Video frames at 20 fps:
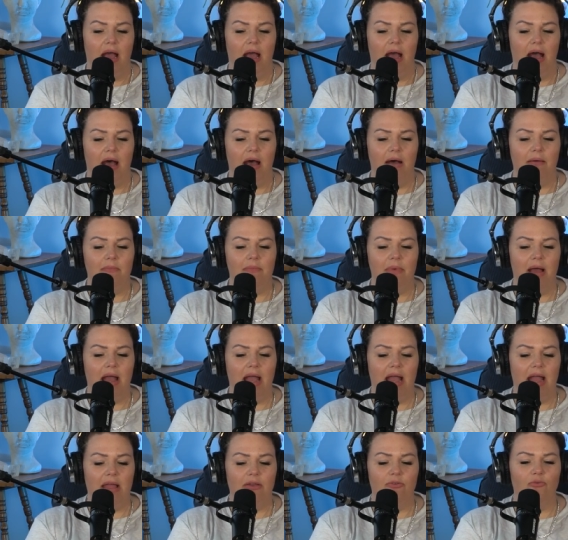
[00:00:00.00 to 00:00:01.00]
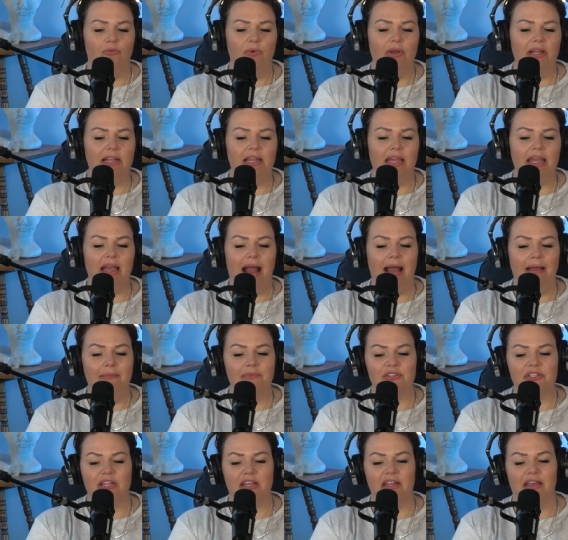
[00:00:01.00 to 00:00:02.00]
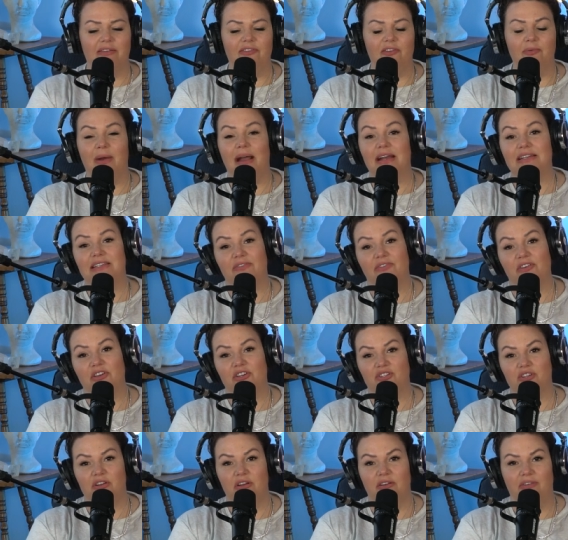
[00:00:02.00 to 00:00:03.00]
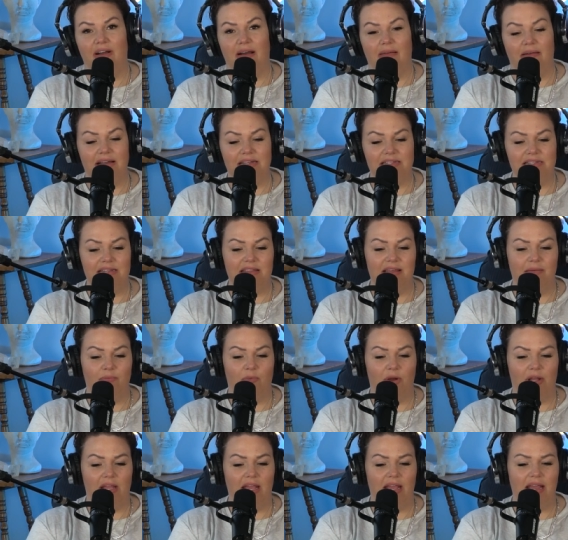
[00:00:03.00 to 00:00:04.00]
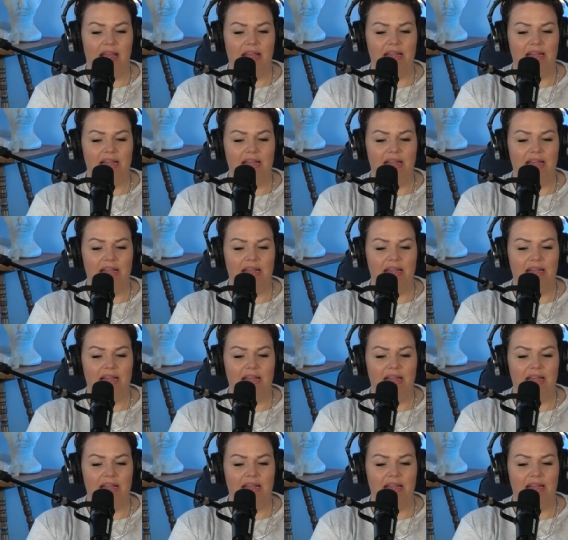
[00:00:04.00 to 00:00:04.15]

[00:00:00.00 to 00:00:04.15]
Um, and really, I'm just going to give you my definition of how I see them working